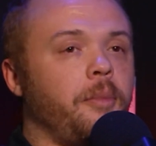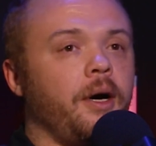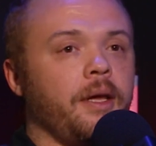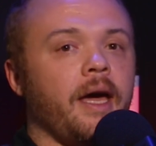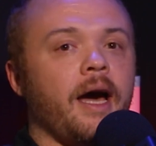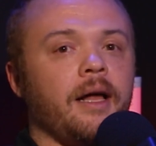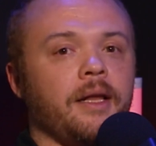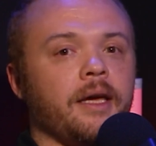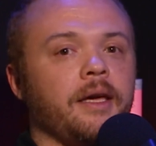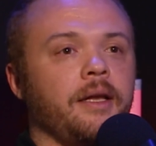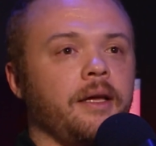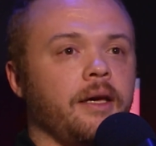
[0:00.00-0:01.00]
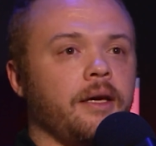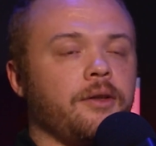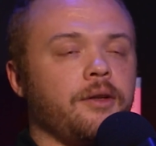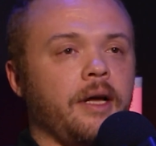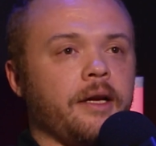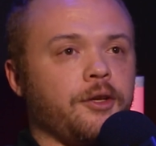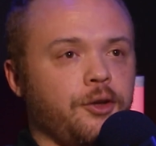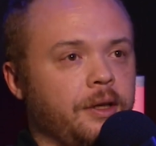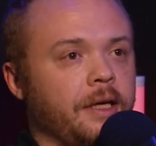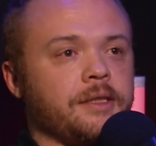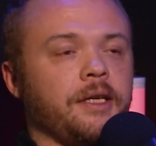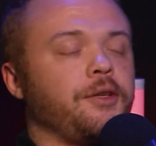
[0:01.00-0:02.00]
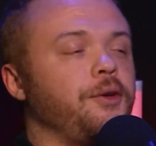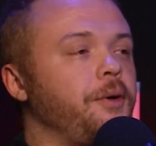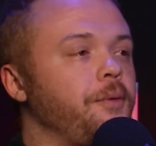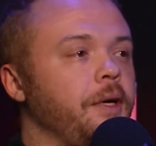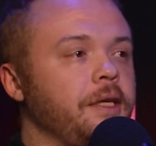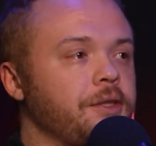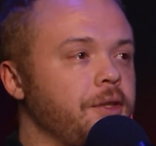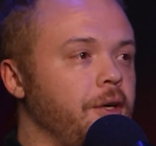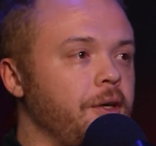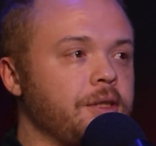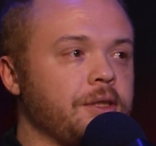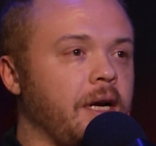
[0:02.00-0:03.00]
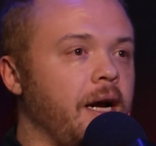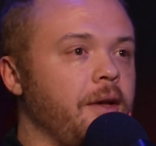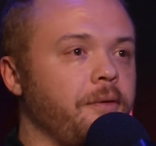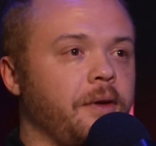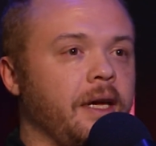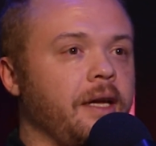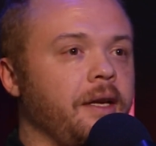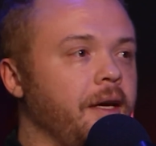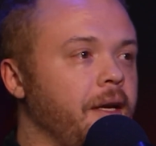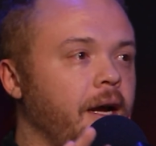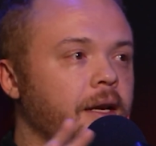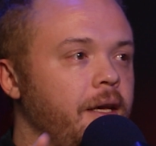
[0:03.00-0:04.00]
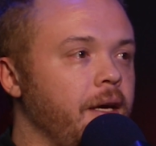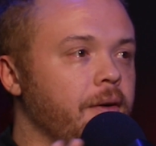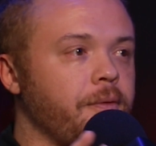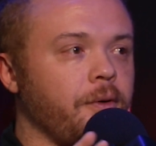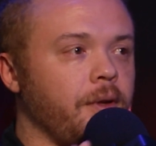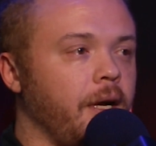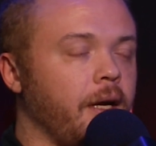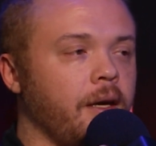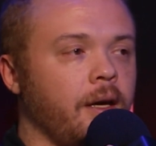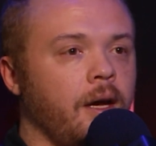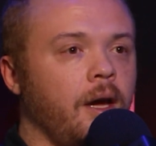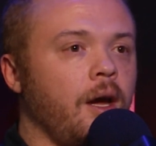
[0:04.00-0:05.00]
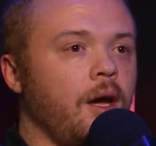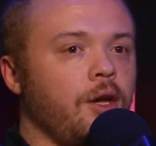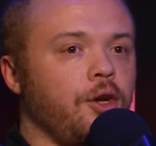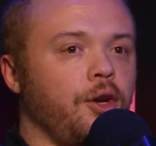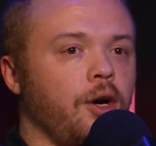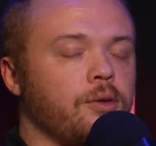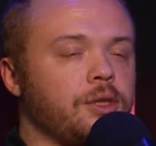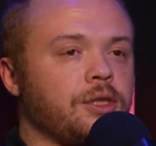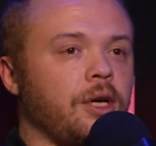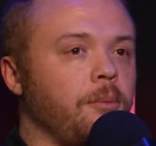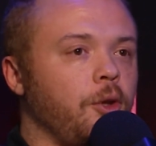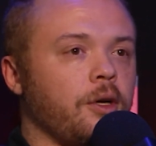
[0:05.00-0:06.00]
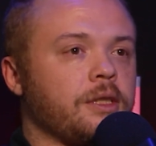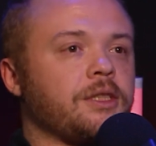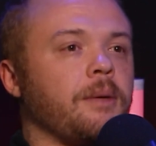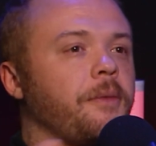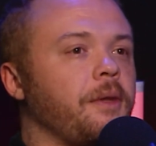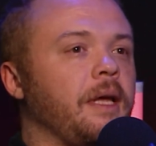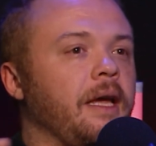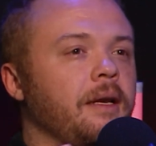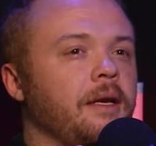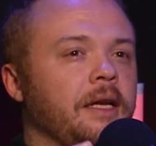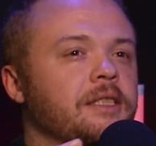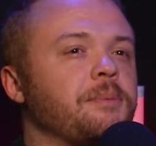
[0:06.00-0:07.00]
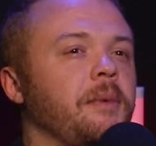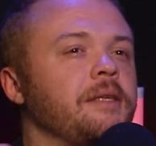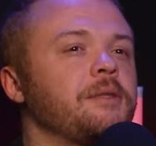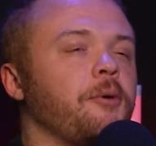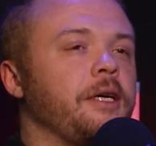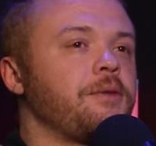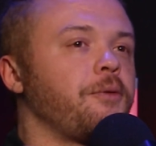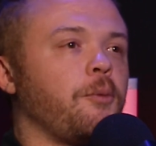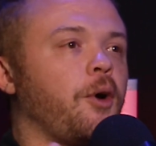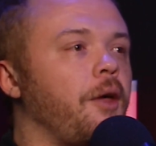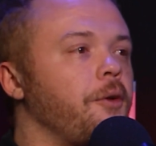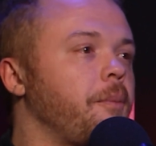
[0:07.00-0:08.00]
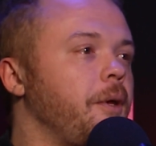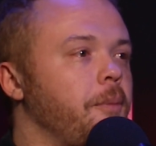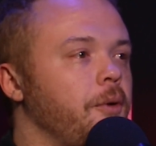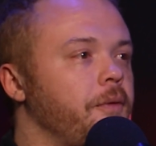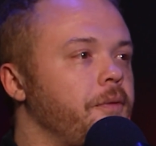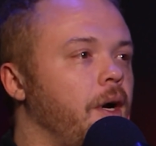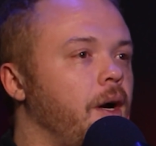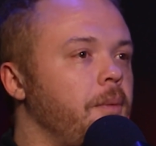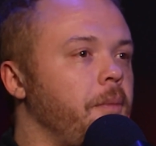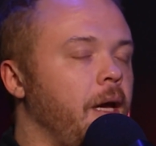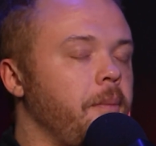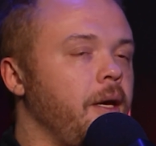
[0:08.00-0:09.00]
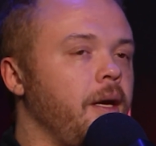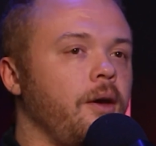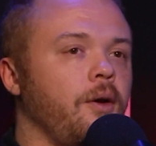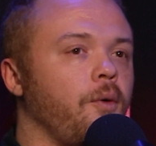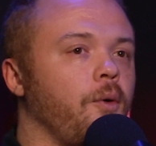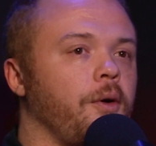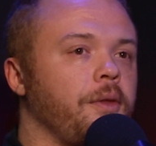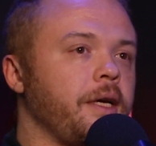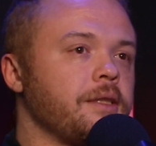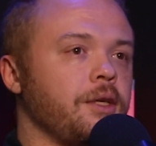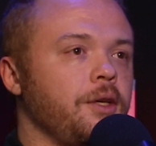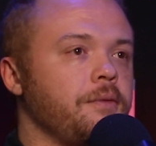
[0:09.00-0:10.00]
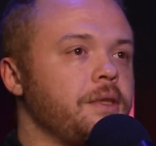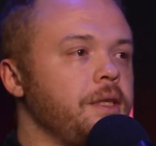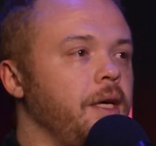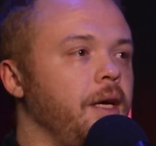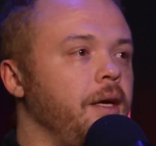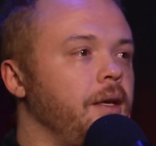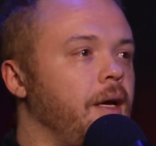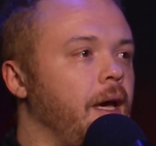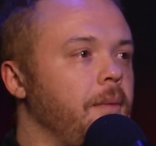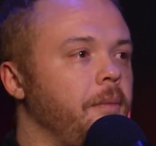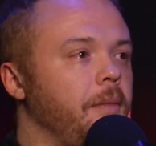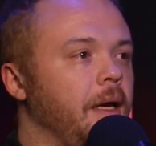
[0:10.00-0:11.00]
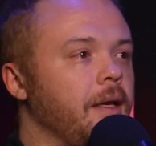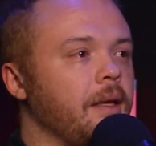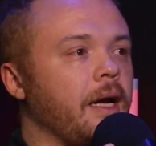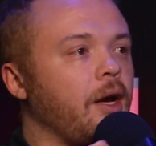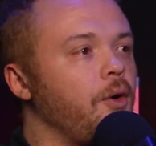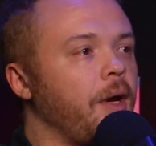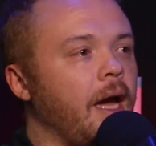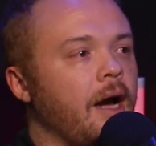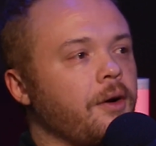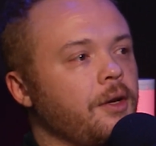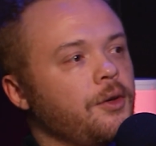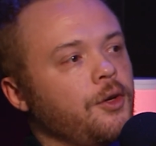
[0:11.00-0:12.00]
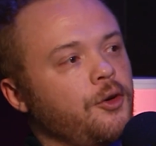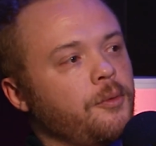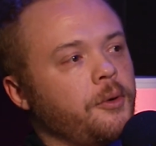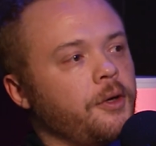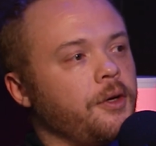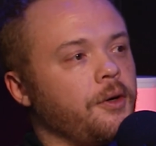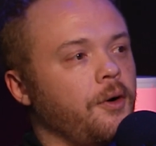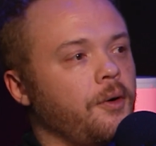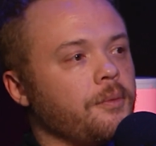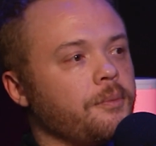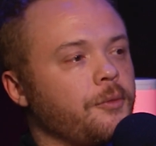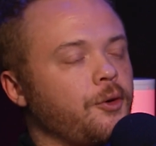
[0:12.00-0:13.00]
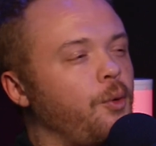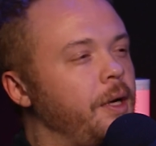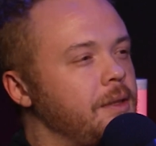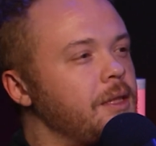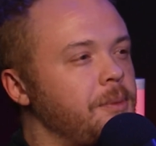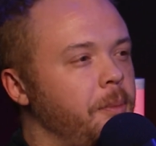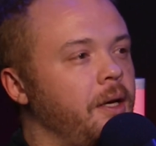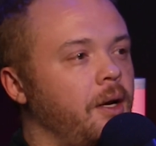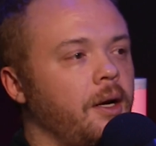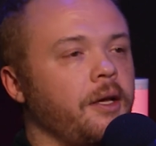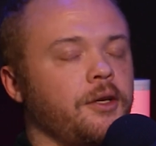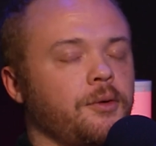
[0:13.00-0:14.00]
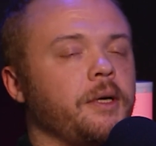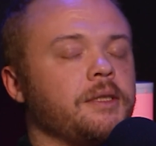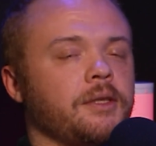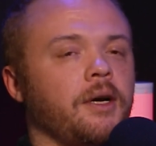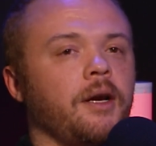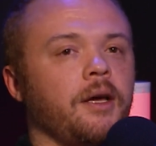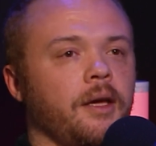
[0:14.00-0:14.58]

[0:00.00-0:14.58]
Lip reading: but yeah, like getting in, like like I said, doing research, kind of getting an idea for like, you know, some looks, some inspiration from what other people have done maybe, or things that you've seen, and being like, okay, how can you put your own spin on it, twist on it?